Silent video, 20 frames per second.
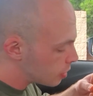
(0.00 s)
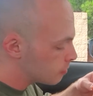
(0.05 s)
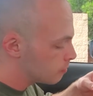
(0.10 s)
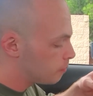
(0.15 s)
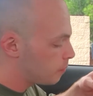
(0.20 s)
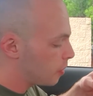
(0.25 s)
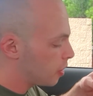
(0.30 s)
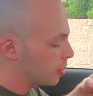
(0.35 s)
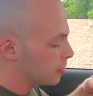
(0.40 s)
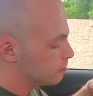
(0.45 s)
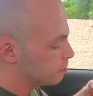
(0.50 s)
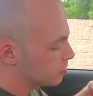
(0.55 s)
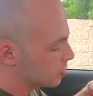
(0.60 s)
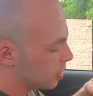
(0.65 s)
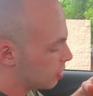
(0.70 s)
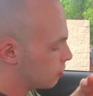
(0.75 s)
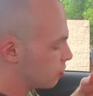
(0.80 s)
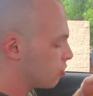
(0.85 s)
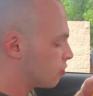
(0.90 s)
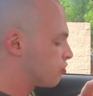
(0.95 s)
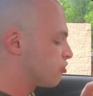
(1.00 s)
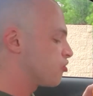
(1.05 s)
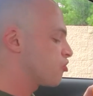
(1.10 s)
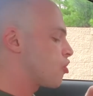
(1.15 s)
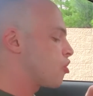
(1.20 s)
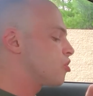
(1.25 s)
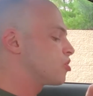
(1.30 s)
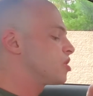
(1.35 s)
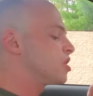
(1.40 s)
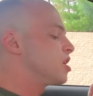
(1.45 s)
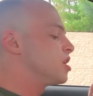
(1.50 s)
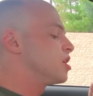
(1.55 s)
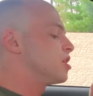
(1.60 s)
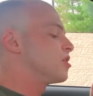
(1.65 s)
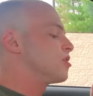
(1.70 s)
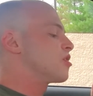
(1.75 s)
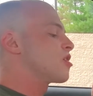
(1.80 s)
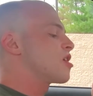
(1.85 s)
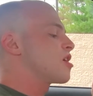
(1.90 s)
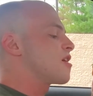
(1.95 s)
But I don't know, it's just hard to eat.
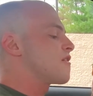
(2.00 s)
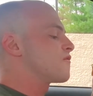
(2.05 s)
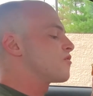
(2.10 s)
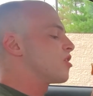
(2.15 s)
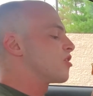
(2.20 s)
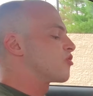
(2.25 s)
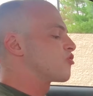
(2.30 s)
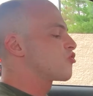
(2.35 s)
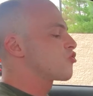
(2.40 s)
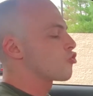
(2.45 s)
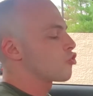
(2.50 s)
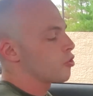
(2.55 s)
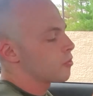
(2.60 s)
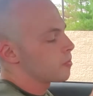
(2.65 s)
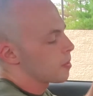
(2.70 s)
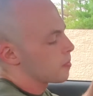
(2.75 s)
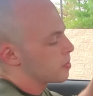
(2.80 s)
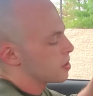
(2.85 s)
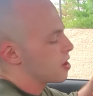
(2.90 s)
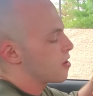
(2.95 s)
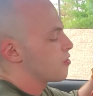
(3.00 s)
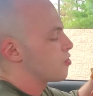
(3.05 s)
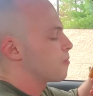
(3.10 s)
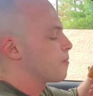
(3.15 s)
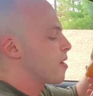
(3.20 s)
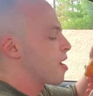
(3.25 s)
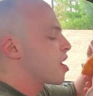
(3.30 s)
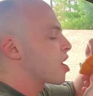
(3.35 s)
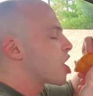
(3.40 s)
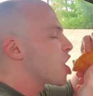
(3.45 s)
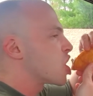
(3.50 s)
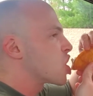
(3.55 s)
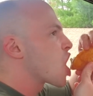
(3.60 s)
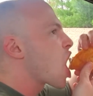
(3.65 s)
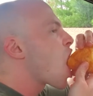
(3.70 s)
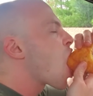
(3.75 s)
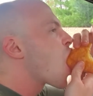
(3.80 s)
You kind of have to, like, slurp a bit out of the back end.